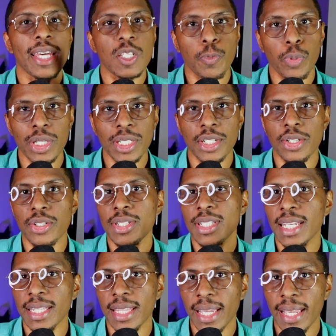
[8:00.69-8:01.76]
as prisoners
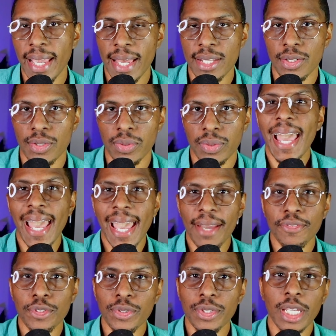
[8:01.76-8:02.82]
in the castle.
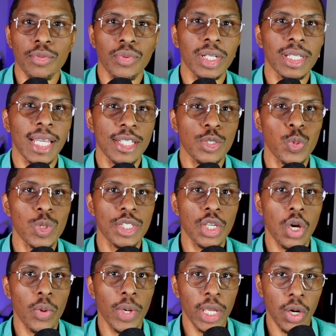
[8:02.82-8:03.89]
After they realize what's
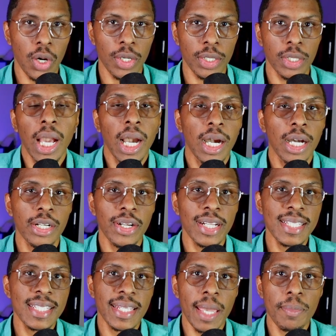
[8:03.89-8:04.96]
going on, Hutter
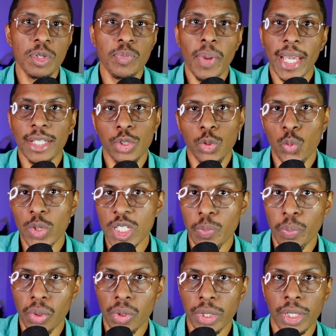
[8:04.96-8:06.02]
escapes back to
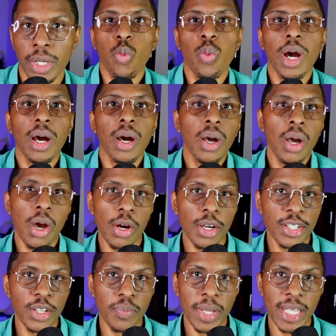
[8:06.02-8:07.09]
Wisborg, while
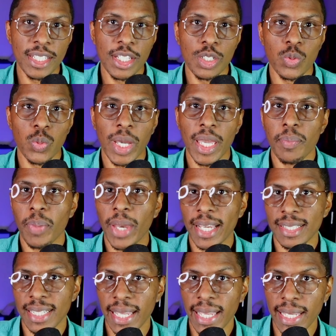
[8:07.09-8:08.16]
Harker makes his way
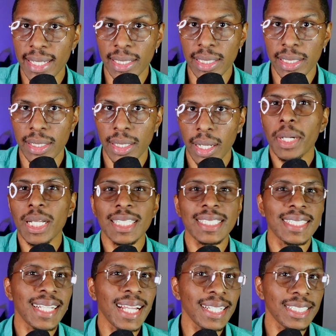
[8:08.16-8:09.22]
back to England. But
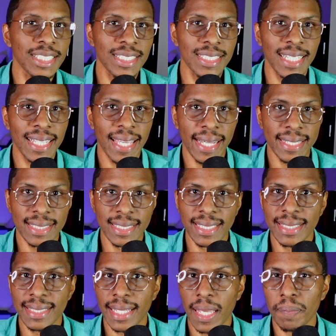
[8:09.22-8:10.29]
it's not just the castle
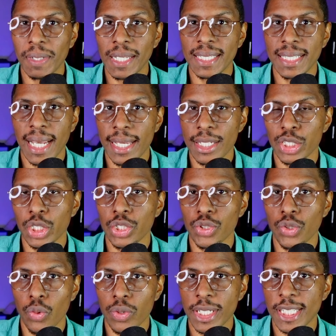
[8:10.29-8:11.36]
escape that ties the
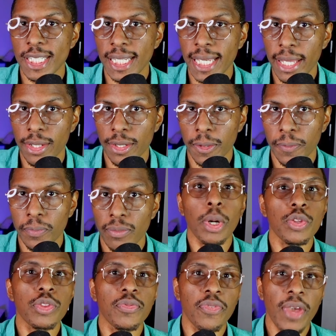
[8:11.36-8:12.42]
stories together.
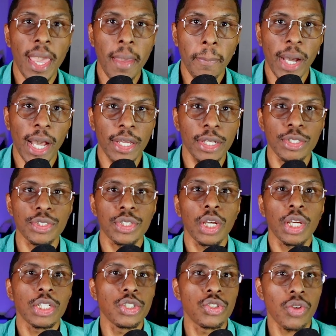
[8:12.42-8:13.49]
Both vampires,
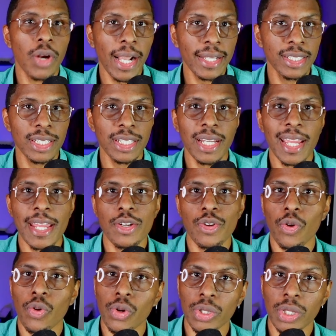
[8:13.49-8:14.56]
Dracula and
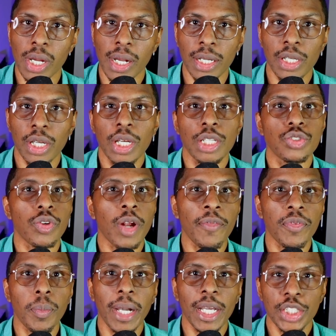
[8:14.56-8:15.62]
Orlok,
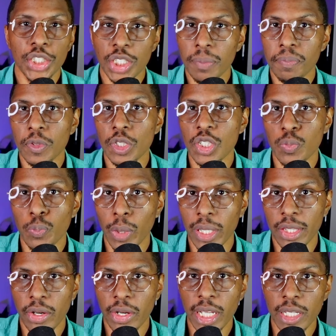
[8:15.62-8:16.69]
travel by ship to
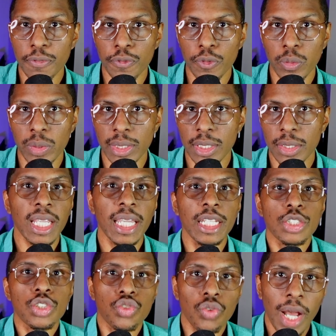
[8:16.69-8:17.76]
spread their influence.
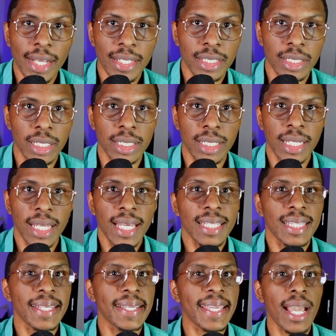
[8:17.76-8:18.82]
In Dracula,
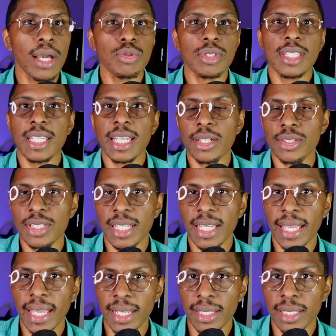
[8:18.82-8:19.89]
the Count sails to
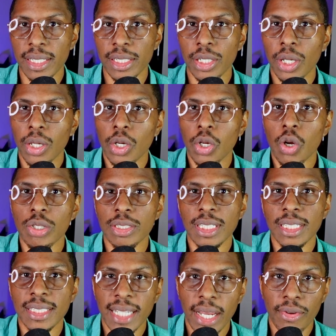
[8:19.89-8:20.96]
England,
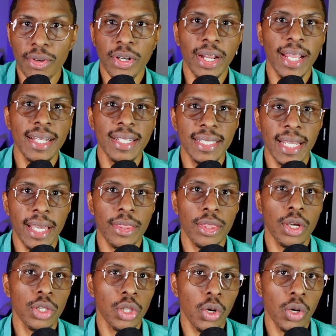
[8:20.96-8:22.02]
causing terror and death
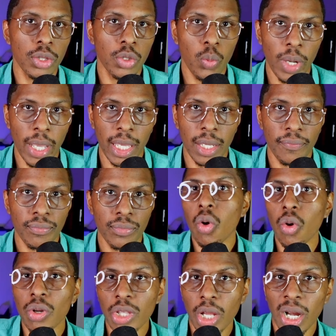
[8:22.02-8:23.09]
along the way.
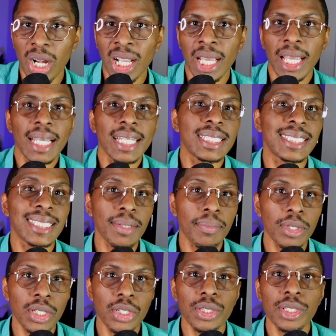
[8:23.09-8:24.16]
Orlok
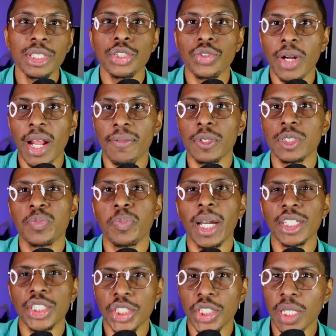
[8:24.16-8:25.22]
similarly travels
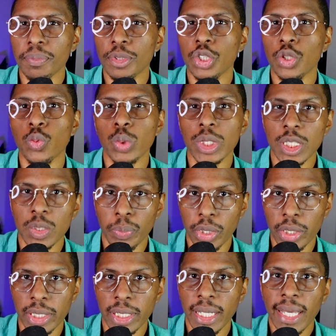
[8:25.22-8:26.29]
by ship to
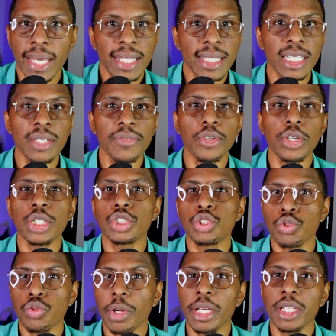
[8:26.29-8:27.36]
Wisborg, leaving a
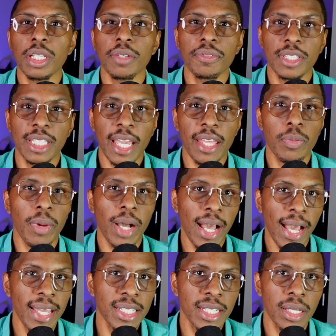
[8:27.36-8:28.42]
trail of death
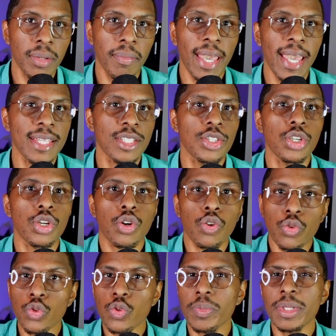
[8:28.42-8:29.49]
behind him as the
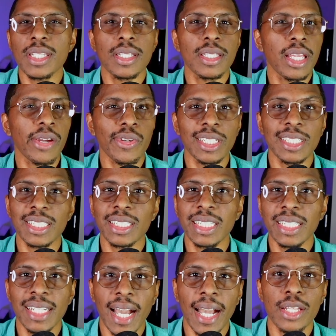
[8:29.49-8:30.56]
crew
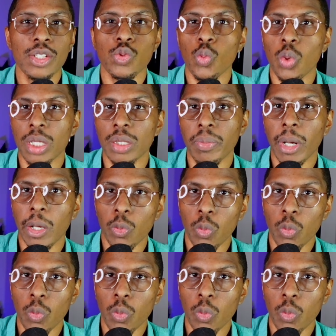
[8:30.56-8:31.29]
mysteriously dies one by